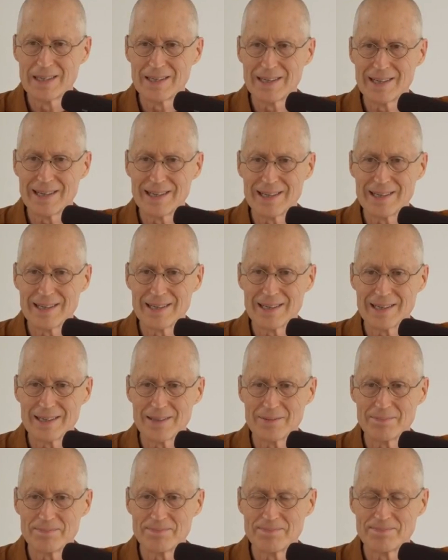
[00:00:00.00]

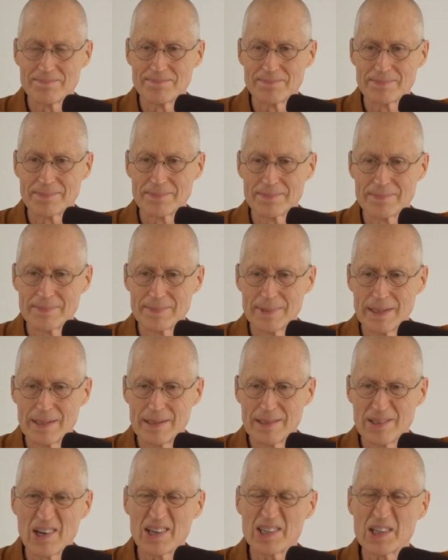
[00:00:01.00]
um,
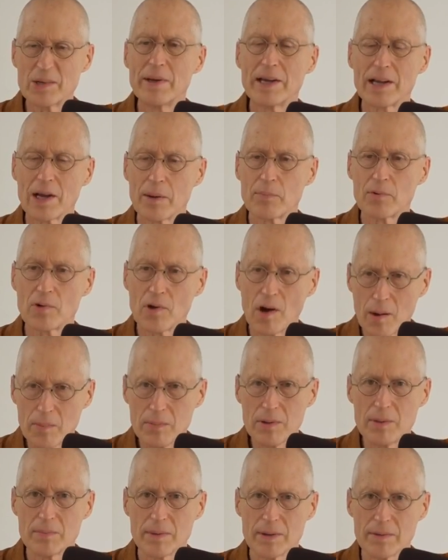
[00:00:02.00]
not to make a
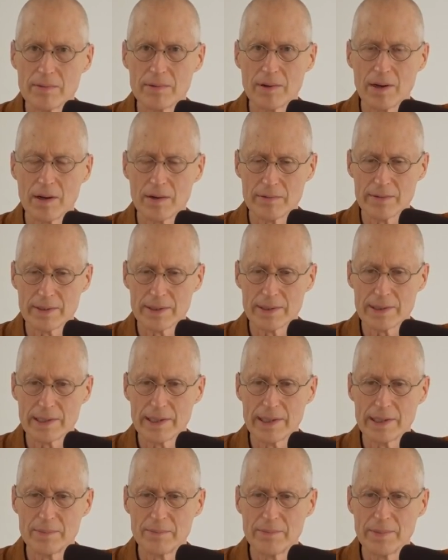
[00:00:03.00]
problem of, of it
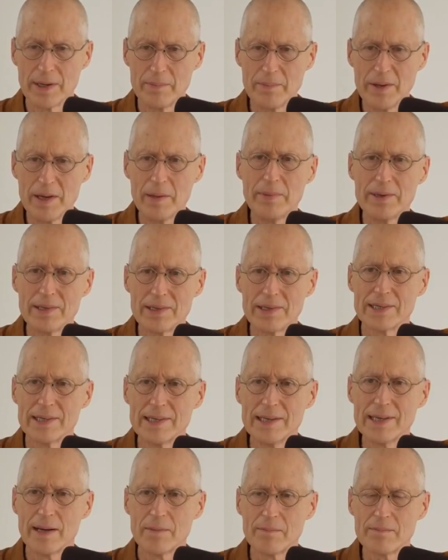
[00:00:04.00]
and, and maybe to
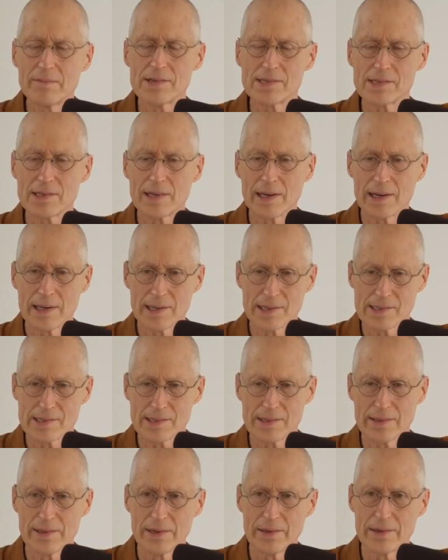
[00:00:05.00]

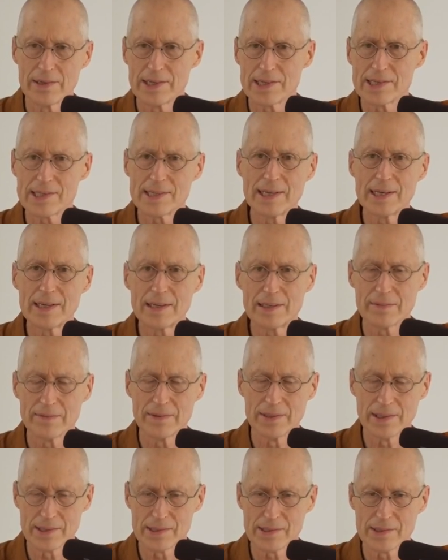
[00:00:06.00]
de-emphasize their
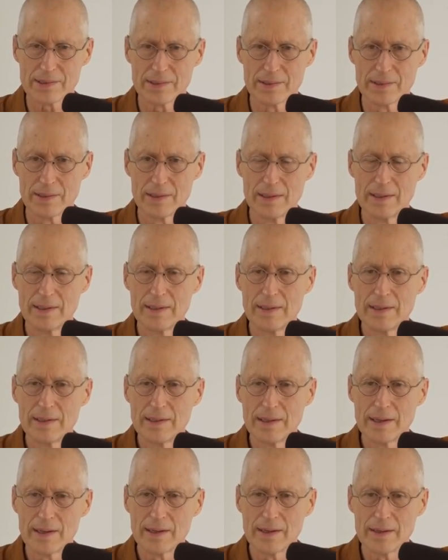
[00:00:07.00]
distinctiveness
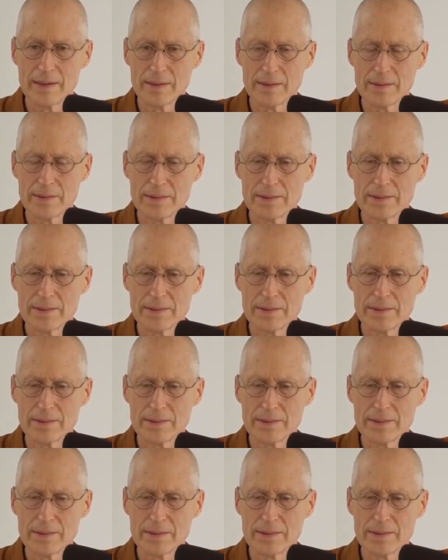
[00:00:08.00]
uh,